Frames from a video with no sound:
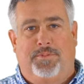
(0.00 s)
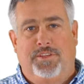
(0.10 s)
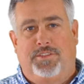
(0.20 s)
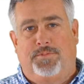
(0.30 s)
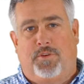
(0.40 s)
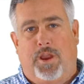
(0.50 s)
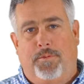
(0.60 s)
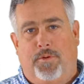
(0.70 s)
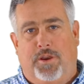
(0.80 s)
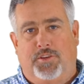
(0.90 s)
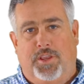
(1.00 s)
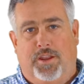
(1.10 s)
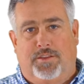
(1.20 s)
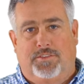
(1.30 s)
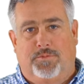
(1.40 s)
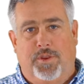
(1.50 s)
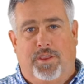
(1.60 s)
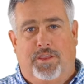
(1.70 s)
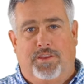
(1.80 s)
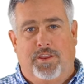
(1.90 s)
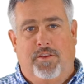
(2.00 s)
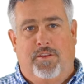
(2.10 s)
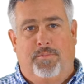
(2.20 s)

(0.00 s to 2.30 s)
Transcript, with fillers: Please subscribe to our channel so we can continue